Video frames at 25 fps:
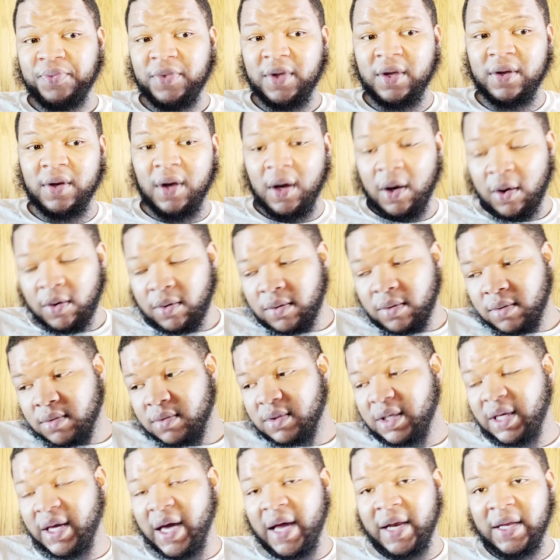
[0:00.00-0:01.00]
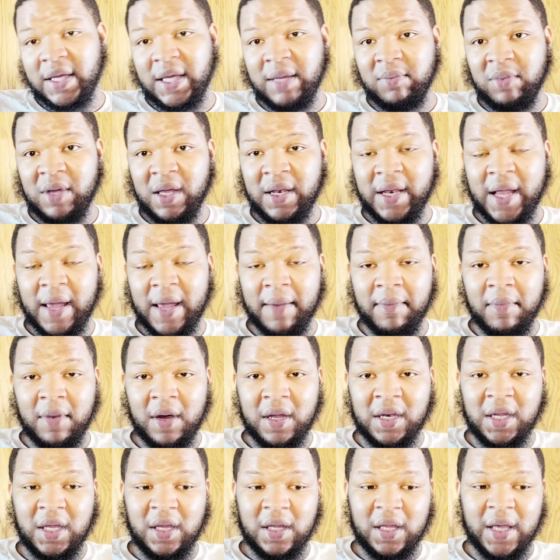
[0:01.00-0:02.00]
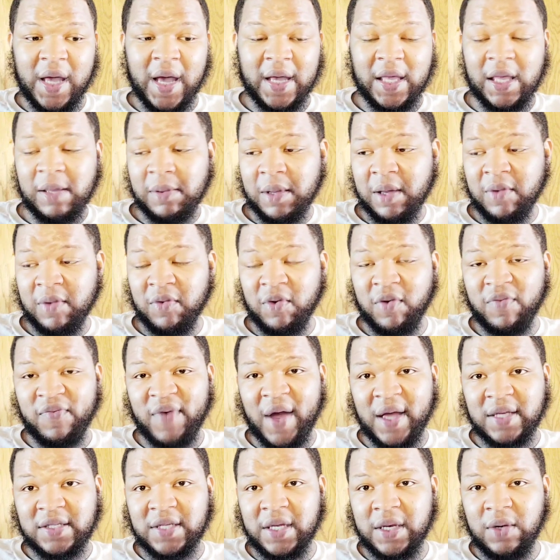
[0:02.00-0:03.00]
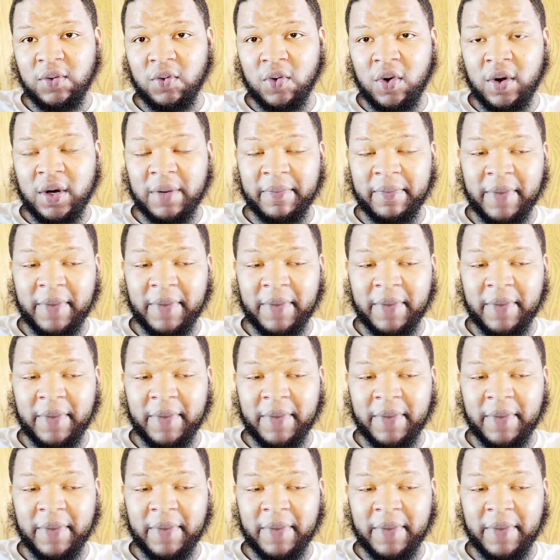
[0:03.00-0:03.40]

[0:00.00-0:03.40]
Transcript: You know, he got to keep getting that money. He got to keep getting the fights that he won.